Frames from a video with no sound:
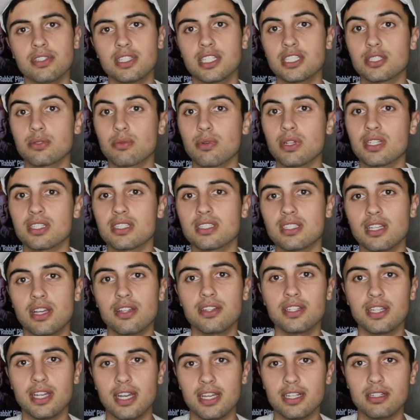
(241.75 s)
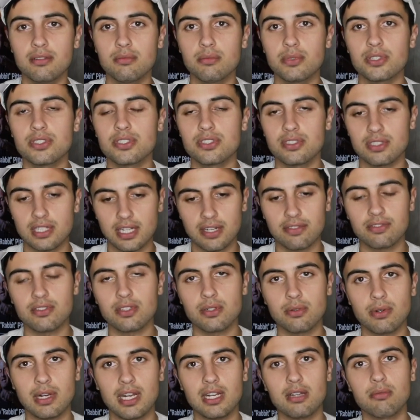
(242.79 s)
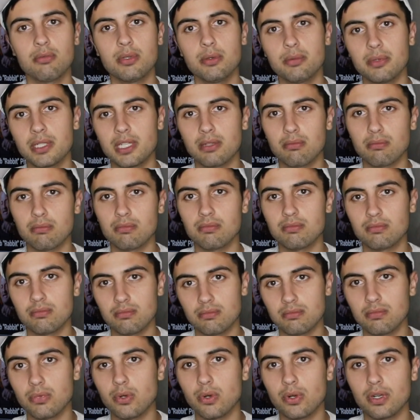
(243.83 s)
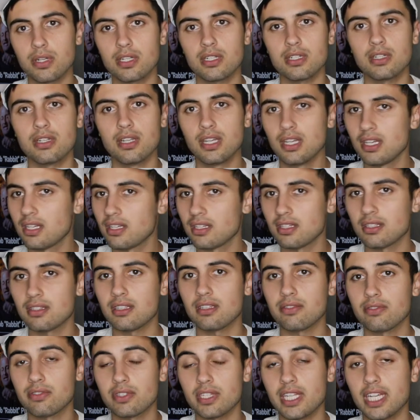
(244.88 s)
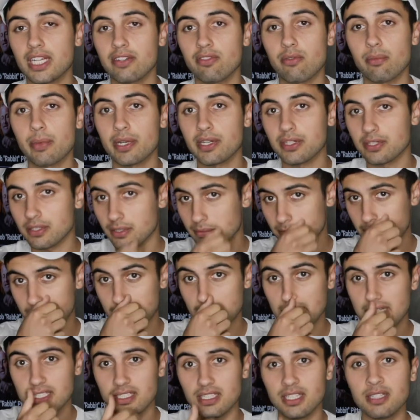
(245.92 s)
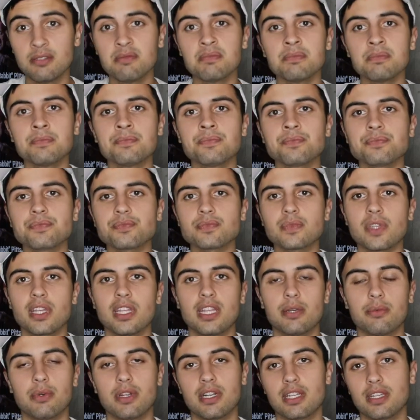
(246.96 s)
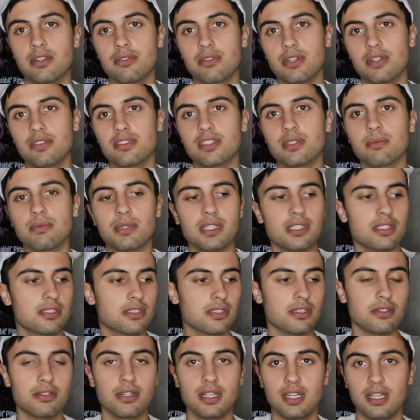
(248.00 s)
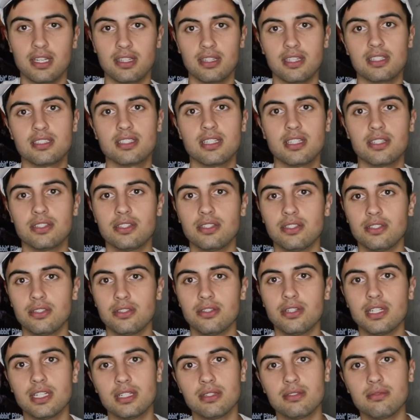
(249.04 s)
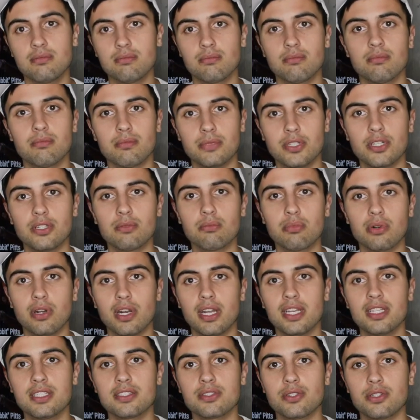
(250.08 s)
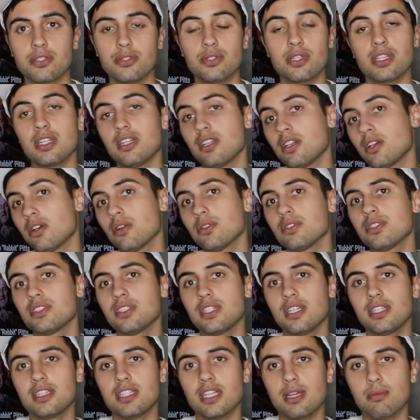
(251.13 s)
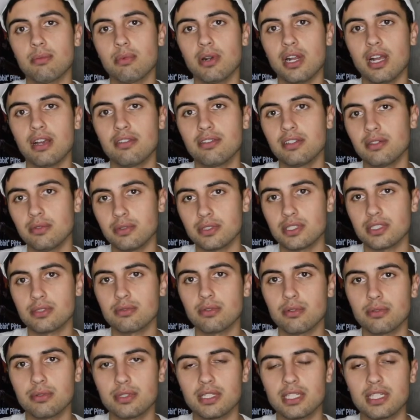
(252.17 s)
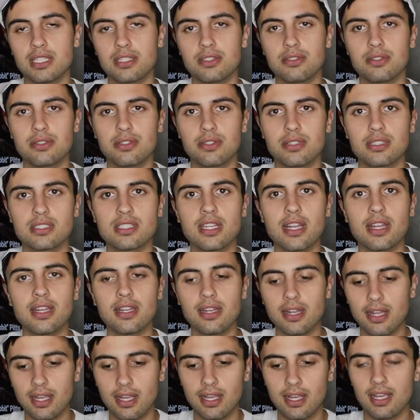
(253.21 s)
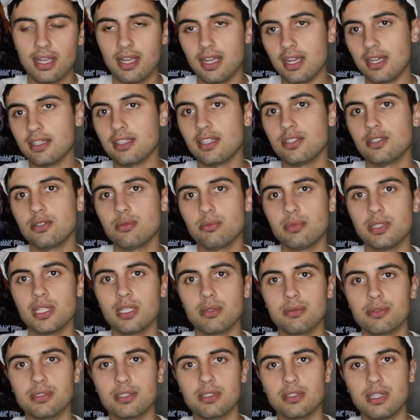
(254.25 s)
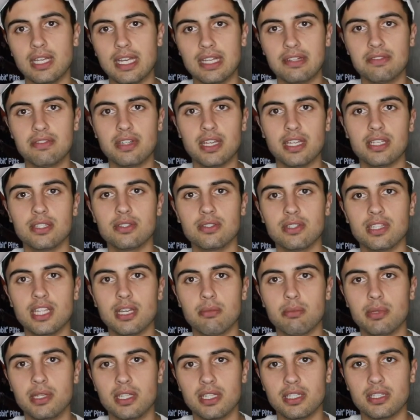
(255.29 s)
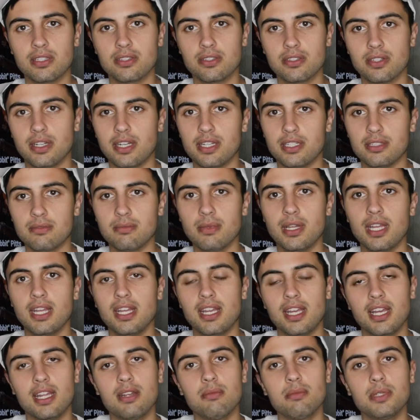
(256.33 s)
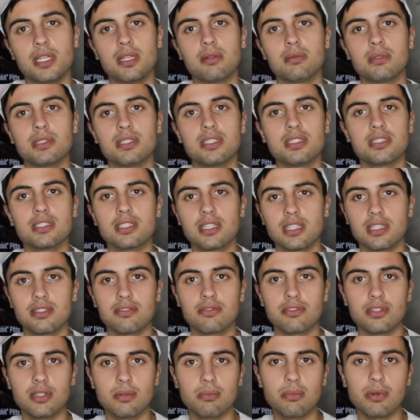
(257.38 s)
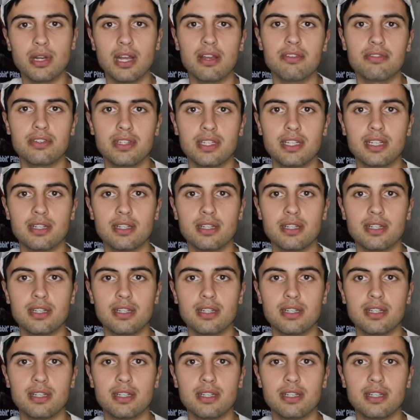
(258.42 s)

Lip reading: They just want to sell the item, which after a while people get bored and, for lack of a better term, lazy, and they want to get rid of something. So they sell it to you at a good price, or you can negotiate that profit, which is what we'll get into in a second. And then you'll be able to add value to that particular item and be able to sell it for a profit.